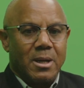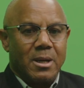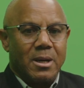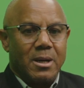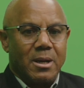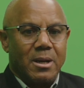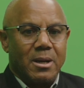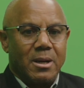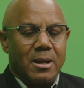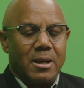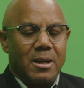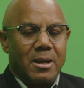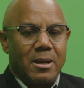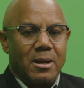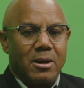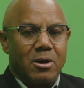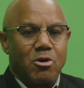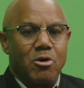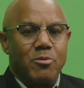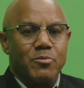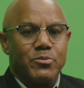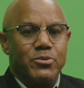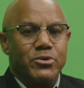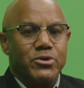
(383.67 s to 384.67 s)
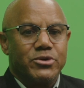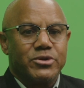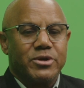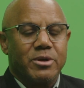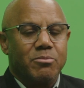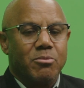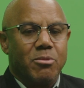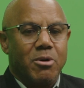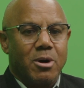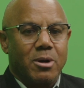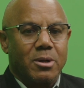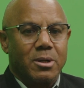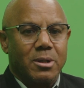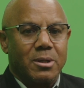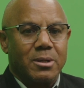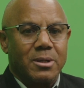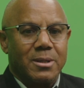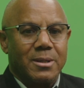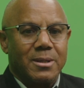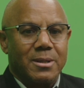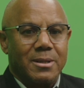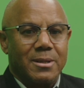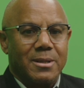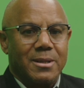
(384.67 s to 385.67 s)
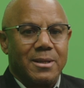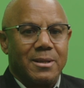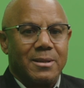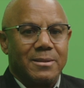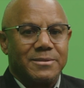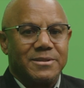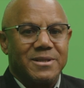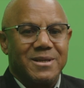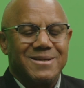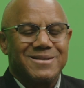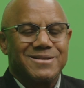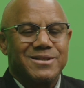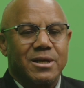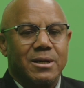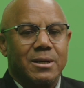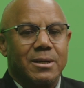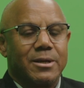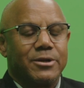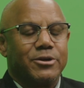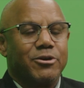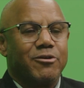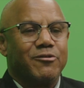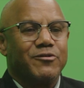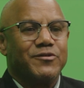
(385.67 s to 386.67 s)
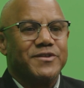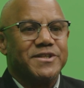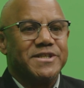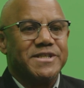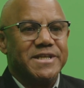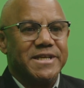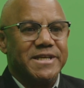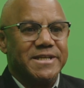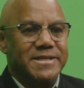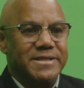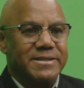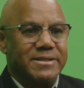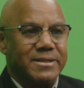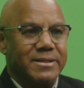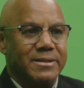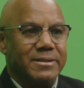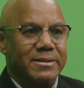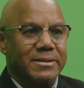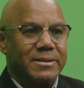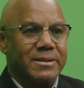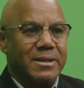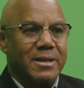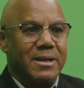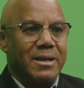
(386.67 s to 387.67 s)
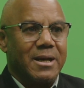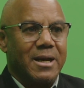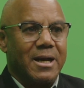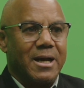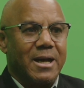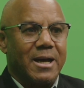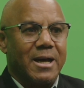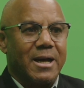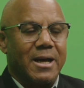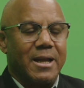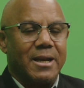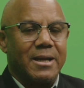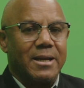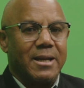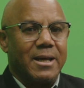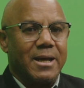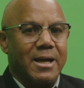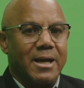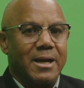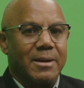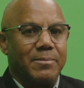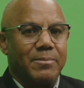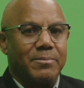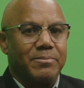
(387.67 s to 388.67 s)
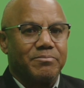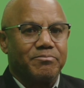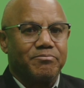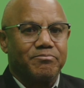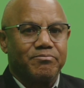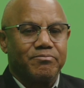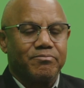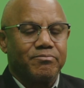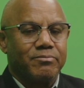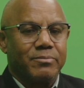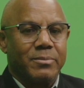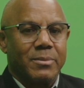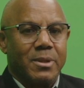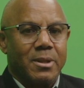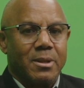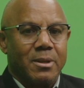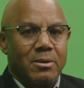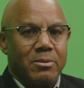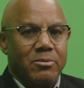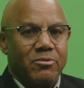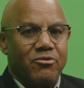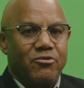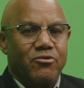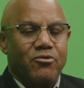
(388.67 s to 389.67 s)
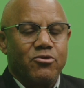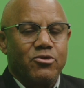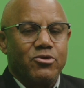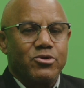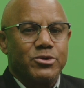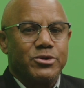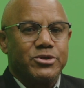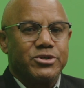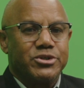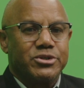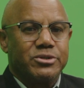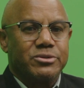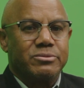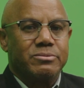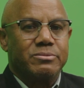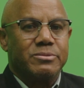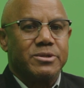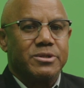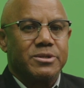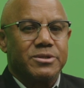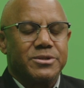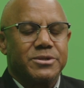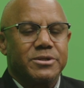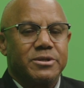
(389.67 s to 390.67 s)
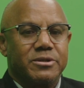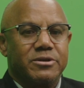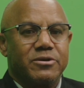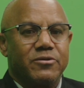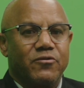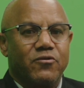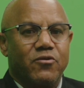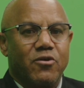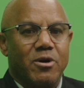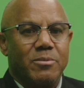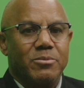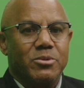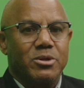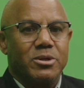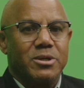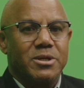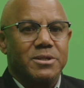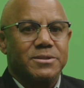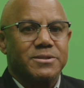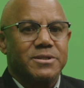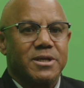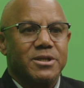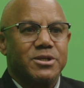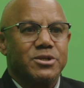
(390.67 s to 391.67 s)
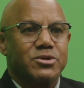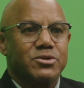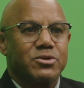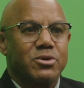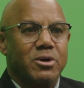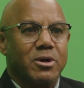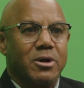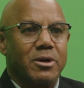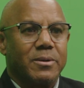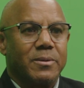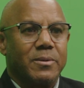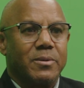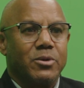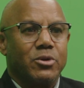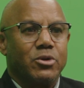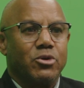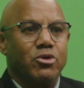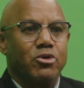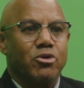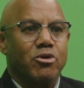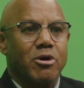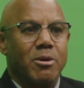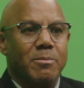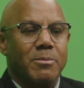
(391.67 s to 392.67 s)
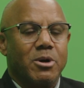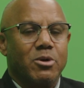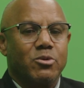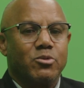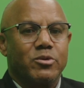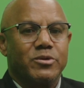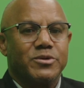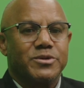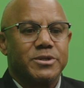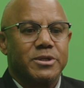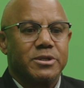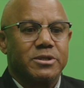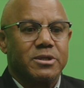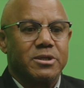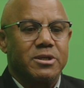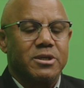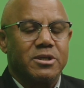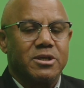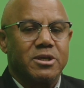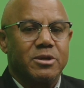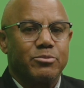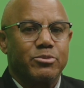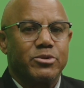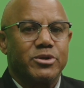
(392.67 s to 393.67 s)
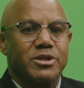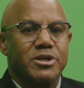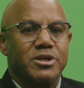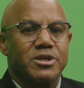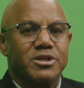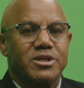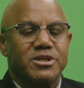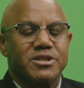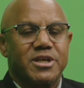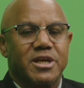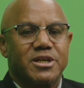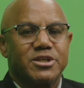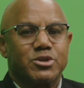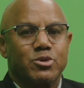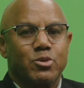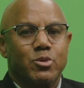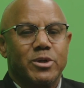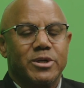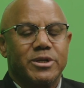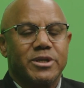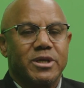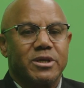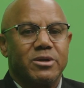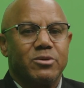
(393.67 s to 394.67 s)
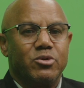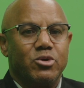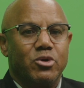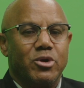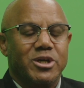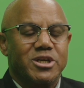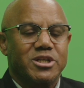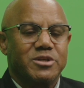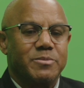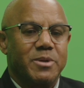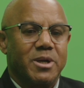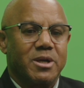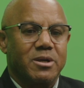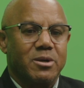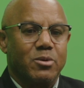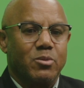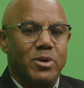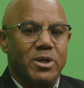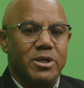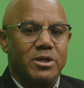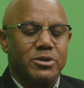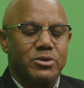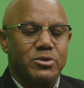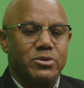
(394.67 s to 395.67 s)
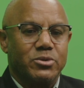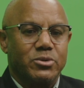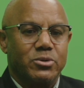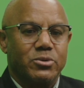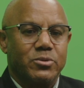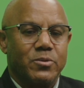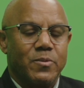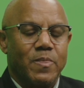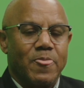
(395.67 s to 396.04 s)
a computer model takes a lot of data and through certain formulas and so on, you come up with certain interpretations as to what you expect the weather to do.